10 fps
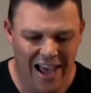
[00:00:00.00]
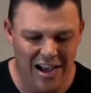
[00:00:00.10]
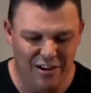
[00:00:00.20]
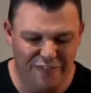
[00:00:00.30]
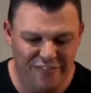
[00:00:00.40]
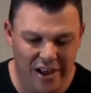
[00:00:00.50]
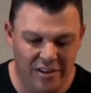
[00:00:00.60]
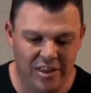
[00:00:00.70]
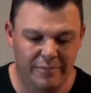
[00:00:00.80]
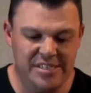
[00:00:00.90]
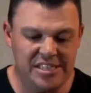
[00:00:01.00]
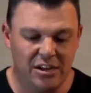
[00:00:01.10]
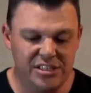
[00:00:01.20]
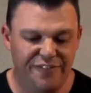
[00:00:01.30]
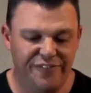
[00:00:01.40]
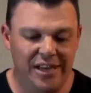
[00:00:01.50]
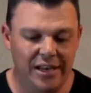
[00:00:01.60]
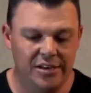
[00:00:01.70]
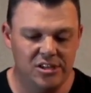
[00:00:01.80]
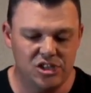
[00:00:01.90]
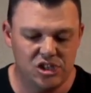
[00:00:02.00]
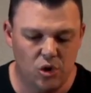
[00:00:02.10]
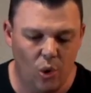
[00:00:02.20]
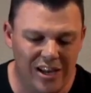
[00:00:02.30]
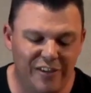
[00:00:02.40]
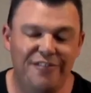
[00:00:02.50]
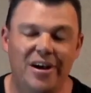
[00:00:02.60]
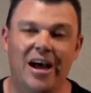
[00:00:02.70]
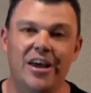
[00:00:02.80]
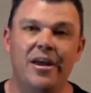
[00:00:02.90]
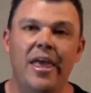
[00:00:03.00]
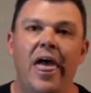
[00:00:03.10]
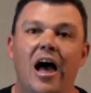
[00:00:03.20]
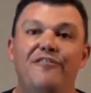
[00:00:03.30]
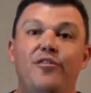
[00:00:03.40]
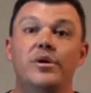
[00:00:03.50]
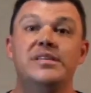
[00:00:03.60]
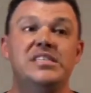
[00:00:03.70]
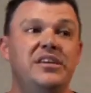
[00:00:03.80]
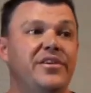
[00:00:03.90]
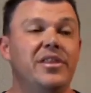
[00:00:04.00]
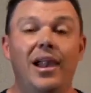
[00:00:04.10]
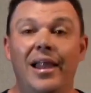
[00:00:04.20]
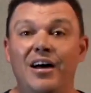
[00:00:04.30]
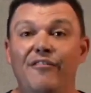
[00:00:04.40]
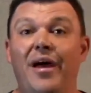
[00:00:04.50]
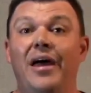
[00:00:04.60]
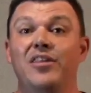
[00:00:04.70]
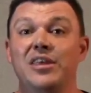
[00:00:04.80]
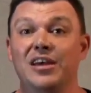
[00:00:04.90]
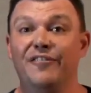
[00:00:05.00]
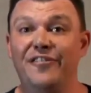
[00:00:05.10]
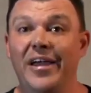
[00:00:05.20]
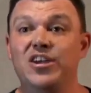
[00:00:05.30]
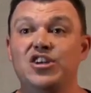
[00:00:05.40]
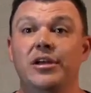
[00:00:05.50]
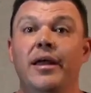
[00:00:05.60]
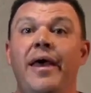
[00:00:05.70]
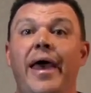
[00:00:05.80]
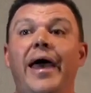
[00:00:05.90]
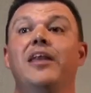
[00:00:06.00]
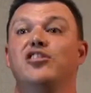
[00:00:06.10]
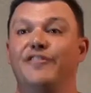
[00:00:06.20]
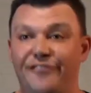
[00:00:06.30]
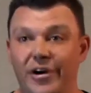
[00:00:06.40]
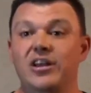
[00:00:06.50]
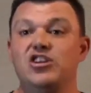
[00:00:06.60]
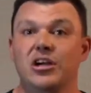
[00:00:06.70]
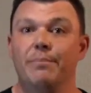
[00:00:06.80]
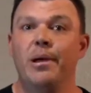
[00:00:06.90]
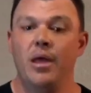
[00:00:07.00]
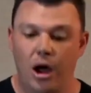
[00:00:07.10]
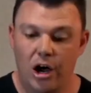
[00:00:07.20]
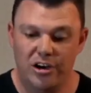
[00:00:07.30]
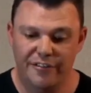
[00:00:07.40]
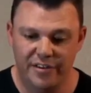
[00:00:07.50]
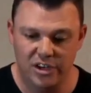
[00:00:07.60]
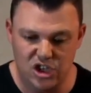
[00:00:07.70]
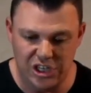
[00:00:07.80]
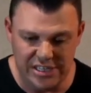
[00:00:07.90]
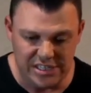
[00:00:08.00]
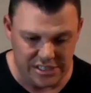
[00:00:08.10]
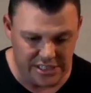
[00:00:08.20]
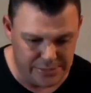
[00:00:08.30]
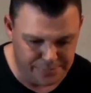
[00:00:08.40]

found themselves feeling disqualified for receiving the love and the affection and the friendship of Jesus.